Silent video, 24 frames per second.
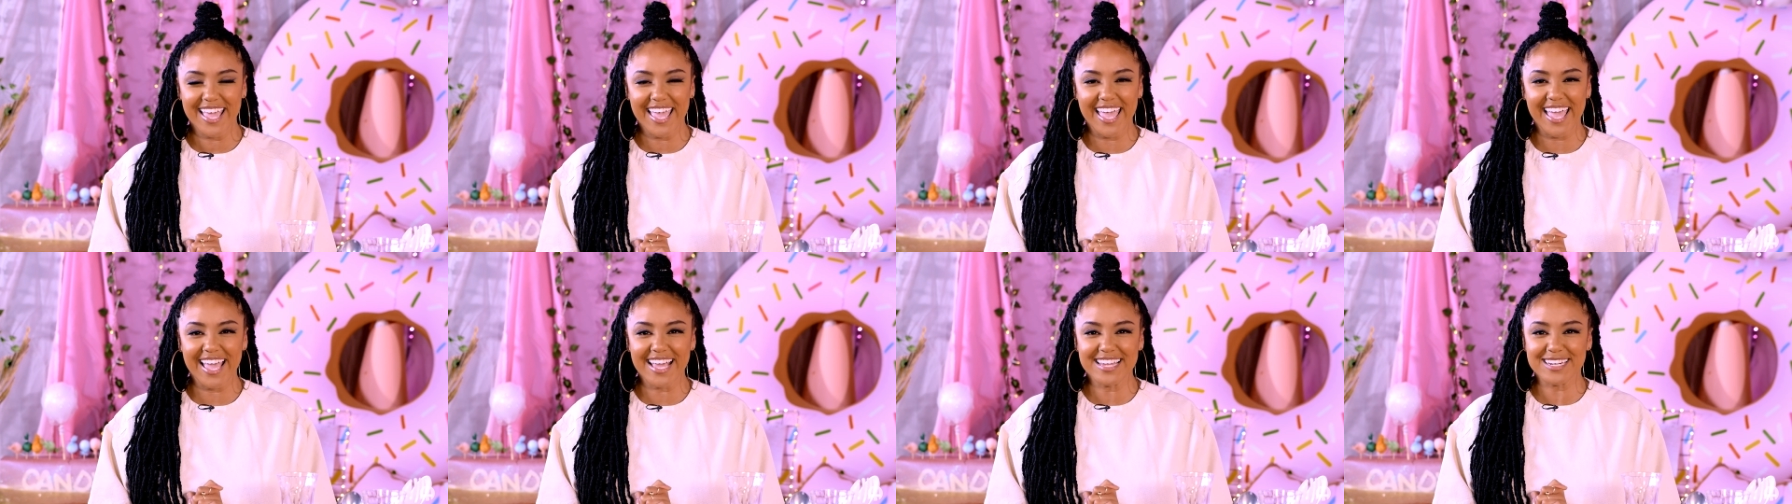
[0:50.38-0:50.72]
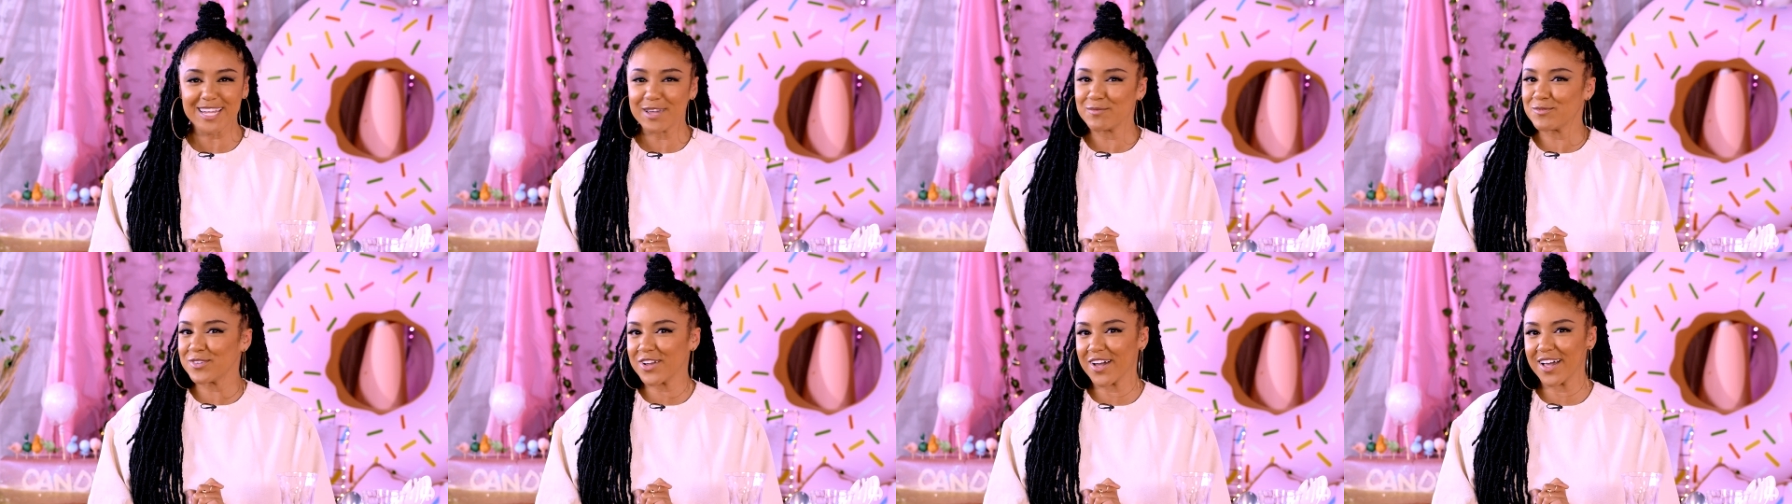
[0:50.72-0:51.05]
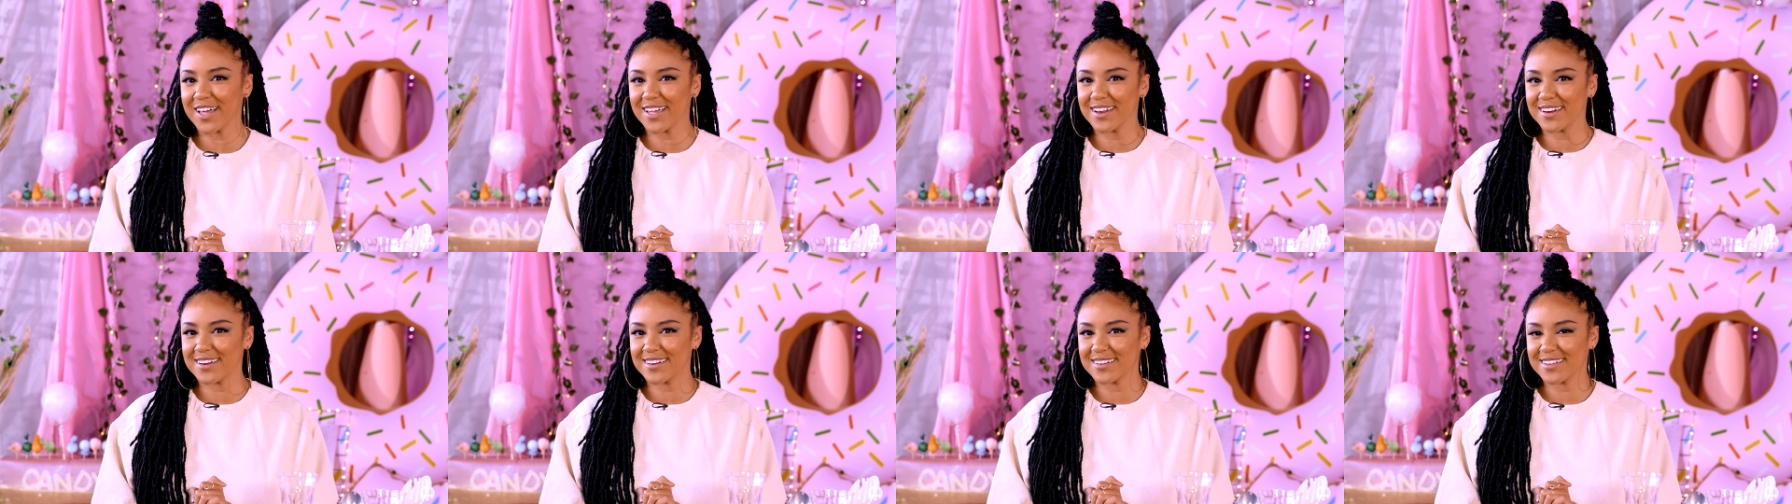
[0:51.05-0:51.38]
And I'm
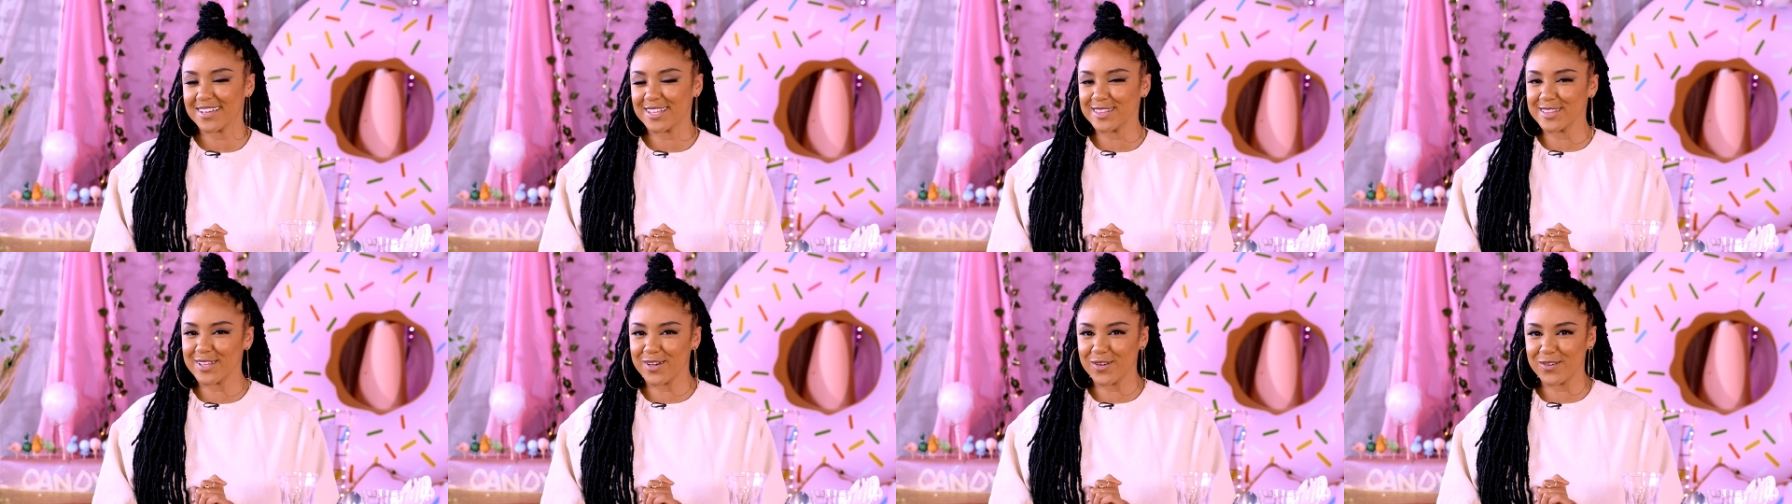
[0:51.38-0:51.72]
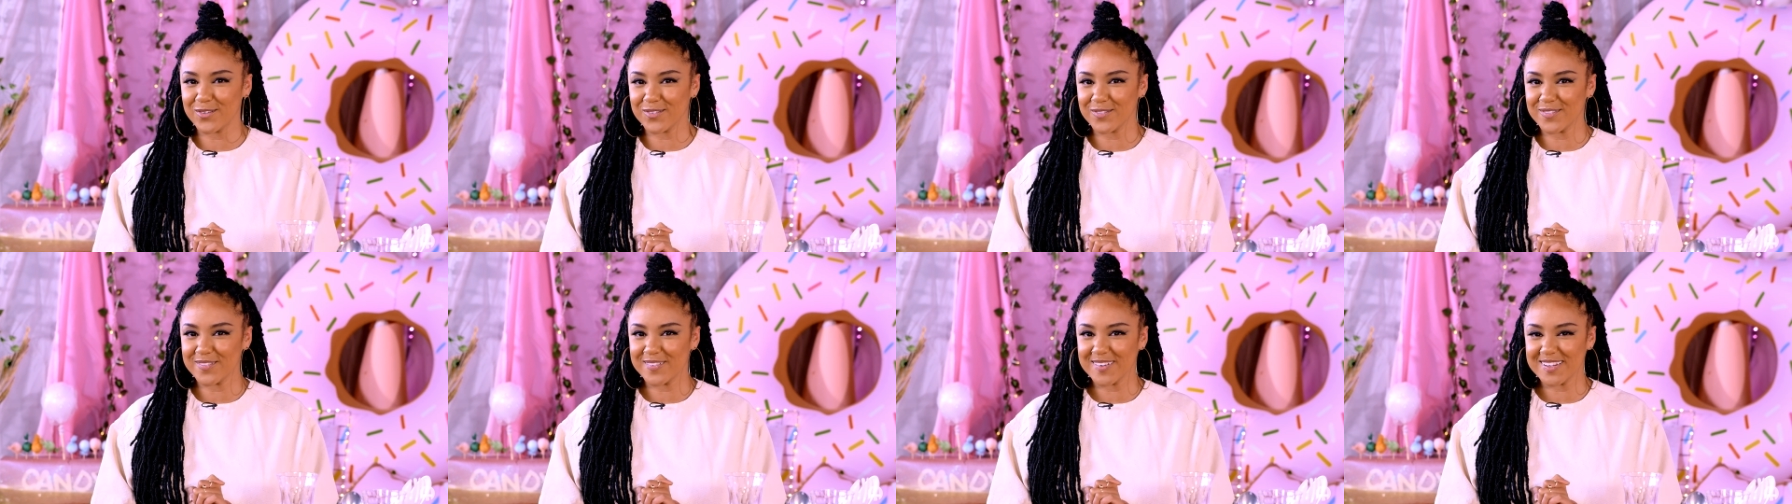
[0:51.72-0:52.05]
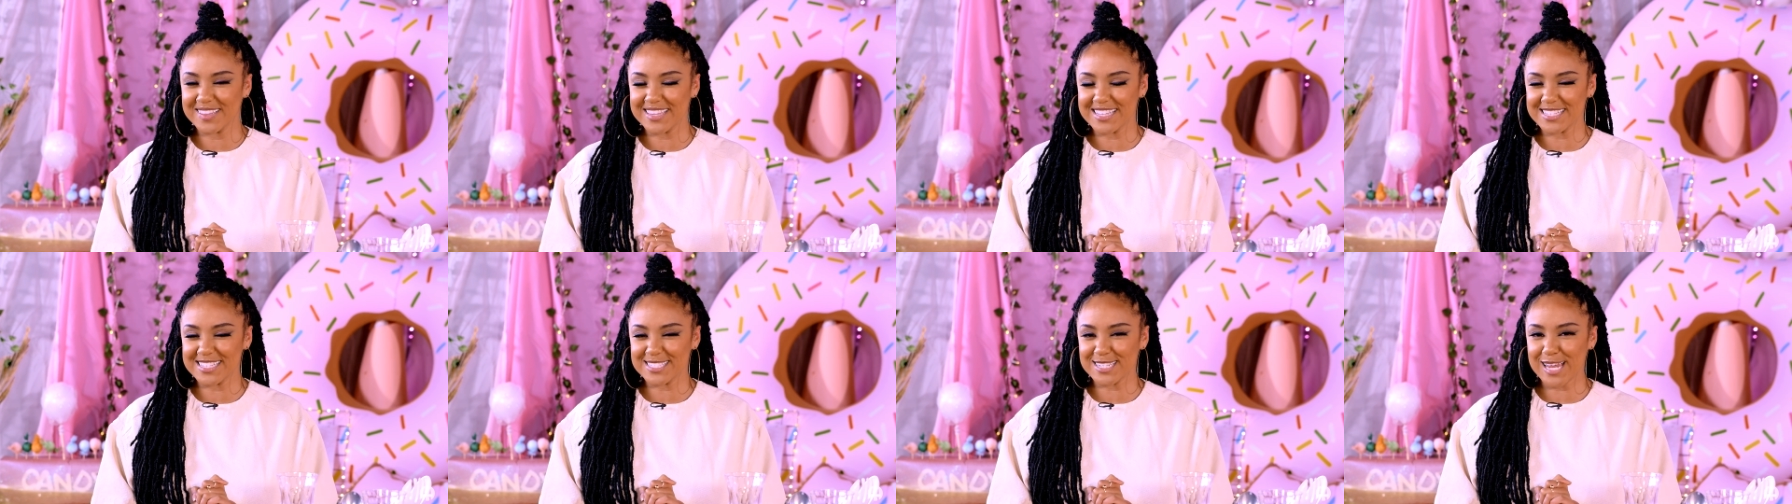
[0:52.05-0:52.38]
not alone
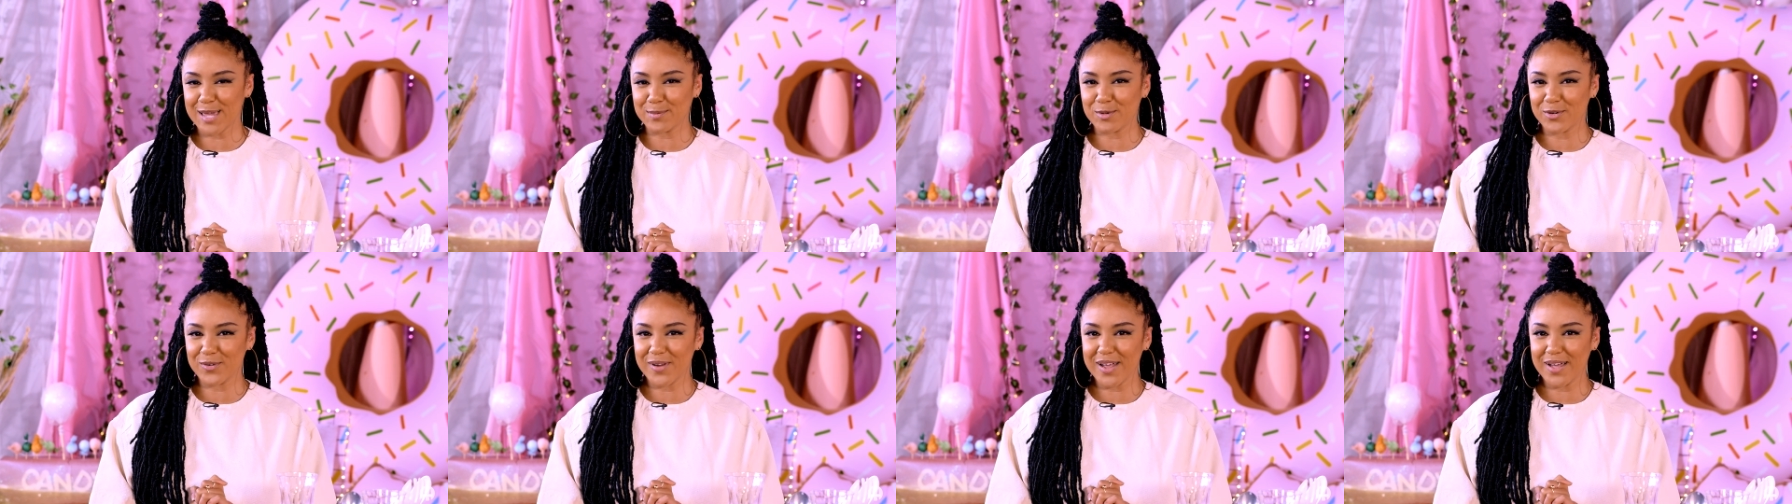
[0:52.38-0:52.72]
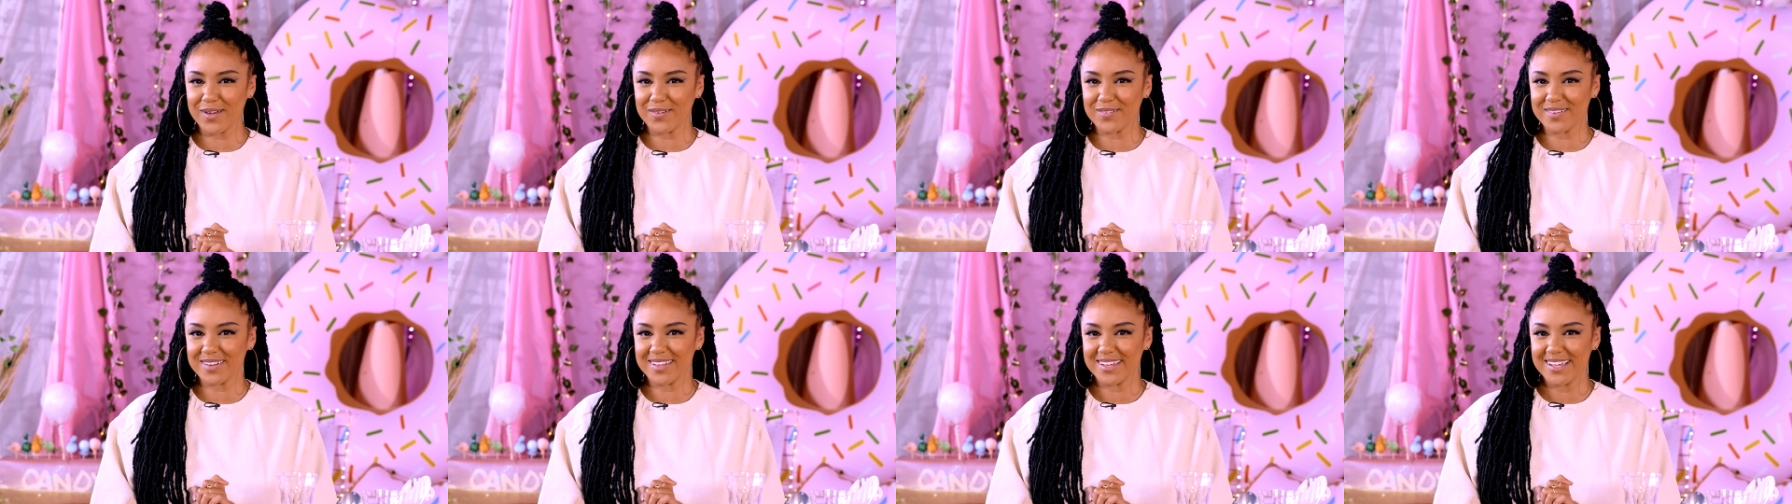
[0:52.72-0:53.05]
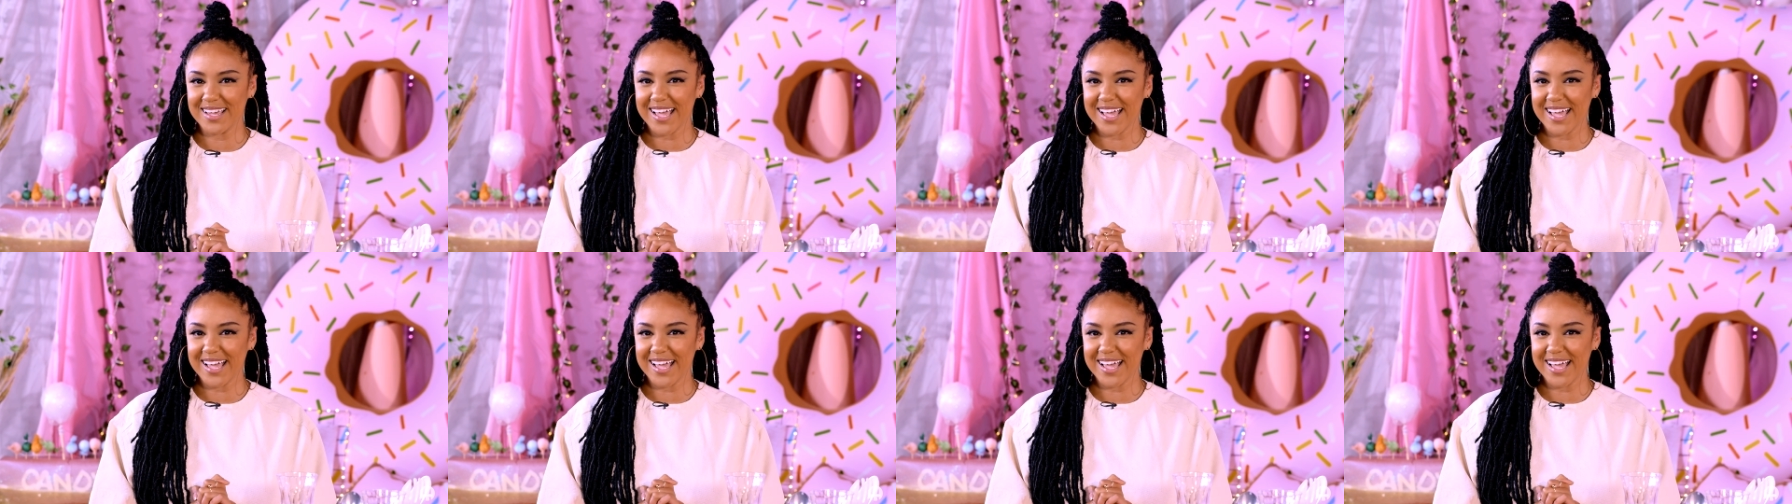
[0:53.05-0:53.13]
this time around.